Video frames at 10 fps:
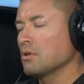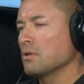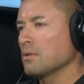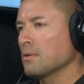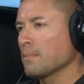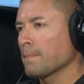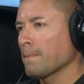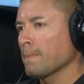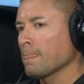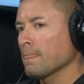why not
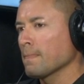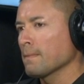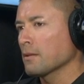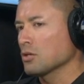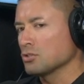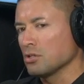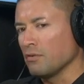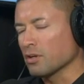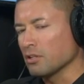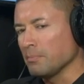because you're
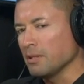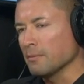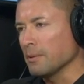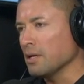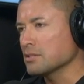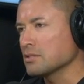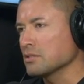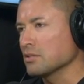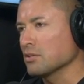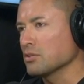never going to be the
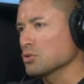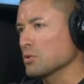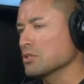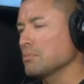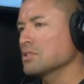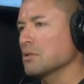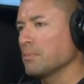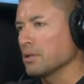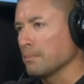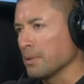best. You know, there's always going to be
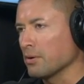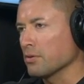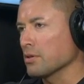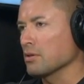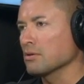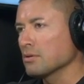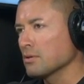somebody better than you.